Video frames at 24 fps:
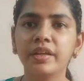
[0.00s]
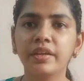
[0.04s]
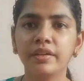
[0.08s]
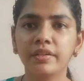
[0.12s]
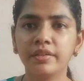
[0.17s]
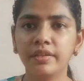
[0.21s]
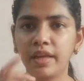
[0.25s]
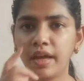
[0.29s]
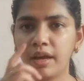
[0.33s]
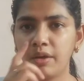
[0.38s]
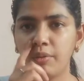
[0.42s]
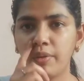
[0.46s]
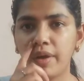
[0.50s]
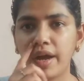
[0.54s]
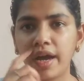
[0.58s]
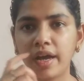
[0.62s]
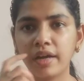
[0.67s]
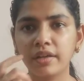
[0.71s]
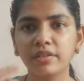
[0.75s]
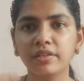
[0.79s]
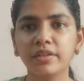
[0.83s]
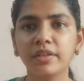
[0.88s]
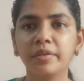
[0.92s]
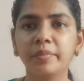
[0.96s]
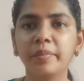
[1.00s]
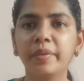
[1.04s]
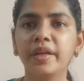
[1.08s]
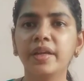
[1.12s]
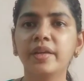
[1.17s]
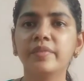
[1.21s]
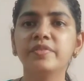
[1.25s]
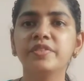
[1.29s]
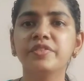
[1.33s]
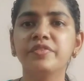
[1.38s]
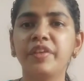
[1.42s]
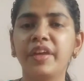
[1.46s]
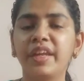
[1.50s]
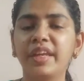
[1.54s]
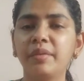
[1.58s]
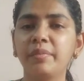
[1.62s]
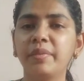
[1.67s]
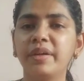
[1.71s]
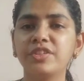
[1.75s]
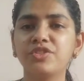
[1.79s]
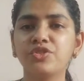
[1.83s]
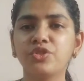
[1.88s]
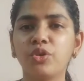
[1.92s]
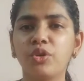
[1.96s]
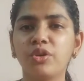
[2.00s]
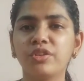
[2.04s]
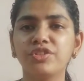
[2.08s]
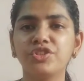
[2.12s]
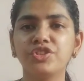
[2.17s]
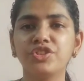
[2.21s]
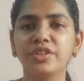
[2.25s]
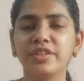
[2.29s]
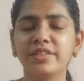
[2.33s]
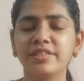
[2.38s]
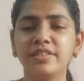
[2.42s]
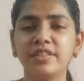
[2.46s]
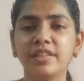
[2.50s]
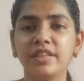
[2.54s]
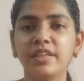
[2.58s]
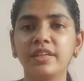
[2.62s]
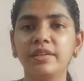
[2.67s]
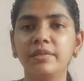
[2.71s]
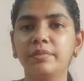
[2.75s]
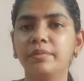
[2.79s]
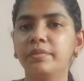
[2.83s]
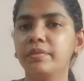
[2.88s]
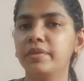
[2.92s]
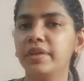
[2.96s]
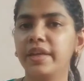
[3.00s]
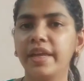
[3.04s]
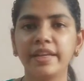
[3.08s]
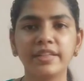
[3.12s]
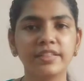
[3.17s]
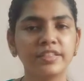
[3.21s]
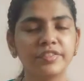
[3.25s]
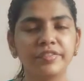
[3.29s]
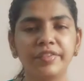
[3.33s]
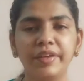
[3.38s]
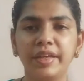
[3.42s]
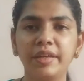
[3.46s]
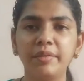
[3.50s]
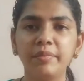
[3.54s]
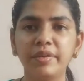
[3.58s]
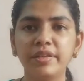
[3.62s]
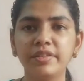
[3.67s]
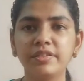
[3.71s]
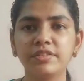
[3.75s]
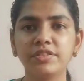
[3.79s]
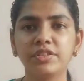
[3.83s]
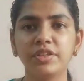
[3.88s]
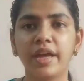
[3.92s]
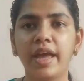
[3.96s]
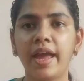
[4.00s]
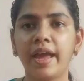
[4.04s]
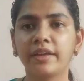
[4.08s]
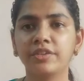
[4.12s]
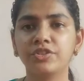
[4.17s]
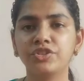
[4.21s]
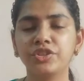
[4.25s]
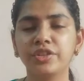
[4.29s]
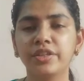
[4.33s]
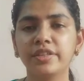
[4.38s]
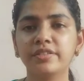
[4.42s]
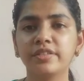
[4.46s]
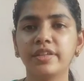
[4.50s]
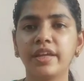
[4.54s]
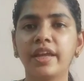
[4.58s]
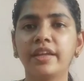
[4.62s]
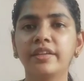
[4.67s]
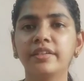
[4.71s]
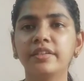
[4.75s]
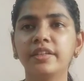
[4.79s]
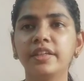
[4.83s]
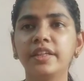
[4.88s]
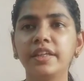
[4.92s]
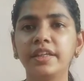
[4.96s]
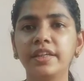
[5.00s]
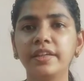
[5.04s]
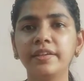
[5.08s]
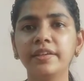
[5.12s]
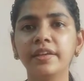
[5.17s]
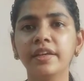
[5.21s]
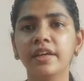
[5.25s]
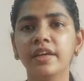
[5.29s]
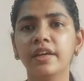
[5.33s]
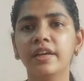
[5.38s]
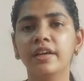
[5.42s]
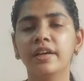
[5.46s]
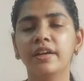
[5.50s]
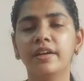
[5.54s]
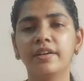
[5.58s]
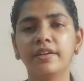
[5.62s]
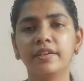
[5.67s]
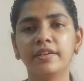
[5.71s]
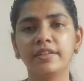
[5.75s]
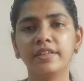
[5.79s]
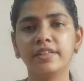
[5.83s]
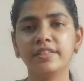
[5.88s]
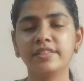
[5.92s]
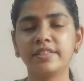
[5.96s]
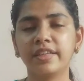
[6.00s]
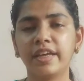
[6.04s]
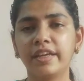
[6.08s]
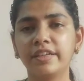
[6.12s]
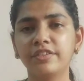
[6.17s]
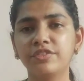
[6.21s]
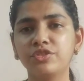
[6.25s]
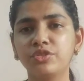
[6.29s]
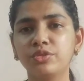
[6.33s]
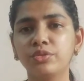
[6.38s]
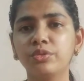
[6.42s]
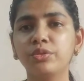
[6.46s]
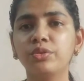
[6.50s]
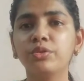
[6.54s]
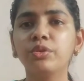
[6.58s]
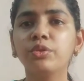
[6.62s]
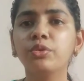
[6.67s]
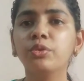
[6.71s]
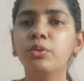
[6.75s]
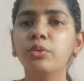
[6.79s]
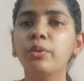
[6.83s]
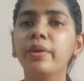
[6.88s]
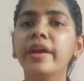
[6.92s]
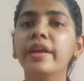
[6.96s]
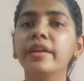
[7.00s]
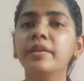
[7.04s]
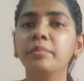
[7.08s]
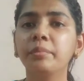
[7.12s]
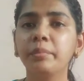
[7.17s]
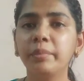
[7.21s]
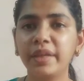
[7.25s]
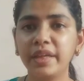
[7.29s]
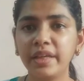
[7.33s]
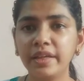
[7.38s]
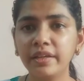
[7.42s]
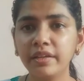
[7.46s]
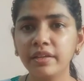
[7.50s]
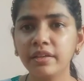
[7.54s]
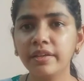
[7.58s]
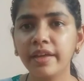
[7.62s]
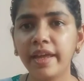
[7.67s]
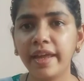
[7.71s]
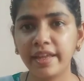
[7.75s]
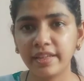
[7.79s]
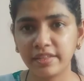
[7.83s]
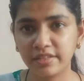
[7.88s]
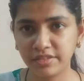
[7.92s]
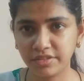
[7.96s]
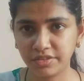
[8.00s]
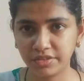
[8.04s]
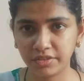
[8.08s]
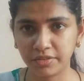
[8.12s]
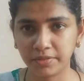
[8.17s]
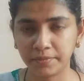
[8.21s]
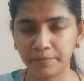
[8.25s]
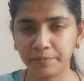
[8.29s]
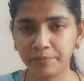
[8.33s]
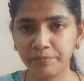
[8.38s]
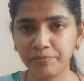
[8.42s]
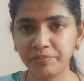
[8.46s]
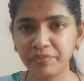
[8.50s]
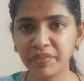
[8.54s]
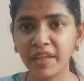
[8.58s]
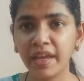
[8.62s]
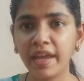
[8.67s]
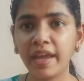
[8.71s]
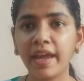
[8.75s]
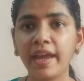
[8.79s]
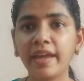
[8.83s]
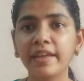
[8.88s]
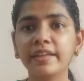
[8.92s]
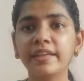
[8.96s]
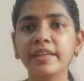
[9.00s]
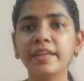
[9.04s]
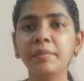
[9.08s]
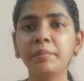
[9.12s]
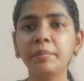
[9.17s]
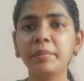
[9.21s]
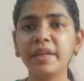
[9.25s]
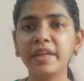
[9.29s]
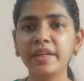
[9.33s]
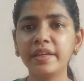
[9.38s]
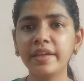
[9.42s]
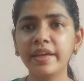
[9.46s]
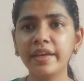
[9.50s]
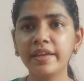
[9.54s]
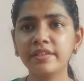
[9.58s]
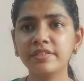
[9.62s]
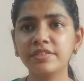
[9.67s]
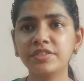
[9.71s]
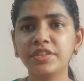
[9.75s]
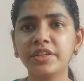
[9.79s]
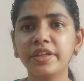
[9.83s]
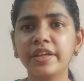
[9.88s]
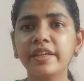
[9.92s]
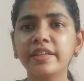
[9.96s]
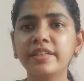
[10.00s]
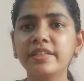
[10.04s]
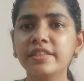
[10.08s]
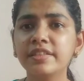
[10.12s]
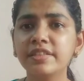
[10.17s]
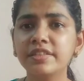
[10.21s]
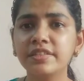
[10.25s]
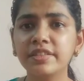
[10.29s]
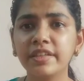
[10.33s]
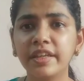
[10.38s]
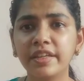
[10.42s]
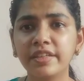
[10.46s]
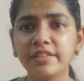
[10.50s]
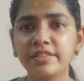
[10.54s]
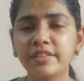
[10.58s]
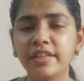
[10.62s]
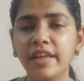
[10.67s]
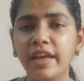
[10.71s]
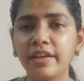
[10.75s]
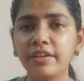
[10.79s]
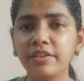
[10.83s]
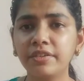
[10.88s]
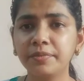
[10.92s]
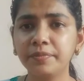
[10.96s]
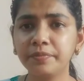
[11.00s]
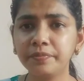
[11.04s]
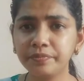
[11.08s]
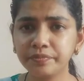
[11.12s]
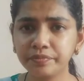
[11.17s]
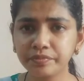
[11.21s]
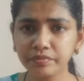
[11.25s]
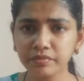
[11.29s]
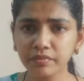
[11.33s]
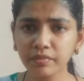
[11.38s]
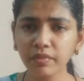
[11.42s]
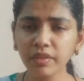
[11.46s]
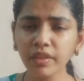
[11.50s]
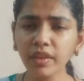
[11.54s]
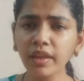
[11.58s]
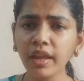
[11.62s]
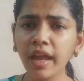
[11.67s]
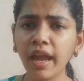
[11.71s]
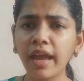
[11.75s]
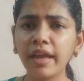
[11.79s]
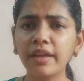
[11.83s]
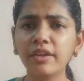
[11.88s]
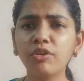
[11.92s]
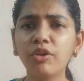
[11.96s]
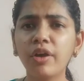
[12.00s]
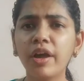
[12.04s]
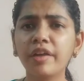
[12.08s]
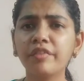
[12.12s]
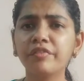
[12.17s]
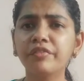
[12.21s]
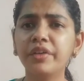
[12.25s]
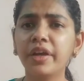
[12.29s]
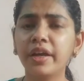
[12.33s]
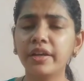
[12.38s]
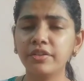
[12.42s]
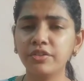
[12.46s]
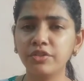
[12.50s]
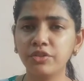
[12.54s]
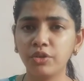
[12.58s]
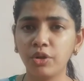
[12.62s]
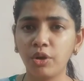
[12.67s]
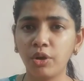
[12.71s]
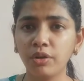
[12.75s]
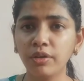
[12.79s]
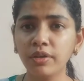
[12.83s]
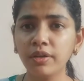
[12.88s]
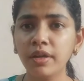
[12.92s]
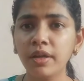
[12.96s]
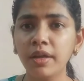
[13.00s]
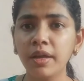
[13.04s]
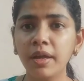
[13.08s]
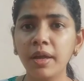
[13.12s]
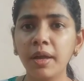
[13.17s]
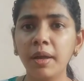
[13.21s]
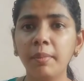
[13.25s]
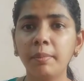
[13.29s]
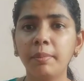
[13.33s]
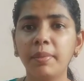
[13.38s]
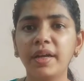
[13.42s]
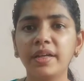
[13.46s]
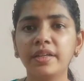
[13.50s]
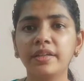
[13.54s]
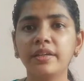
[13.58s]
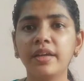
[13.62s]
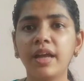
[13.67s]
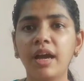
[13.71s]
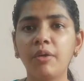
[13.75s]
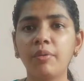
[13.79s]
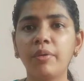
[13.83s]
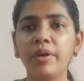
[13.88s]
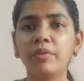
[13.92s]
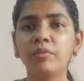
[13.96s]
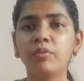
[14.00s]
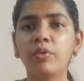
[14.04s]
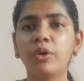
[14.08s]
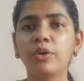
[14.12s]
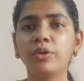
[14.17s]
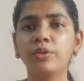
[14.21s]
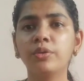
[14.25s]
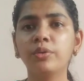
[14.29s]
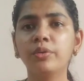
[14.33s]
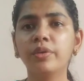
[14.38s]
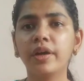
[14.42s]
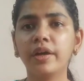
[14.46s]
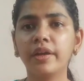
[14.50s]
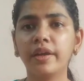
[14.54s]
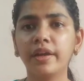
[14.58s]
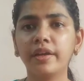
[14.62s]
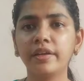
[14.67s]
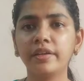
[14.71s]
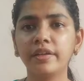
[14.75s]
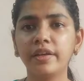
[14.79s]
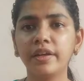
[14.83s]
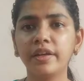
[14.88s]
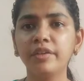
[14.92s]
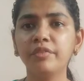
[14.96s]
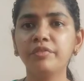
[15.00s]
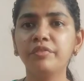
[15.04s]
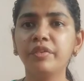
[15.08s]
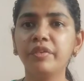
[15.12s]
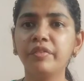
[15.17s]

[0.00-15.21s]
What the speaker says: now Arthur becomes very much conscious, he gets very much anxious, and he decides to go and meet Hester. And he meet Hester and he says that, I know I have done wrong, but now I want to correct it.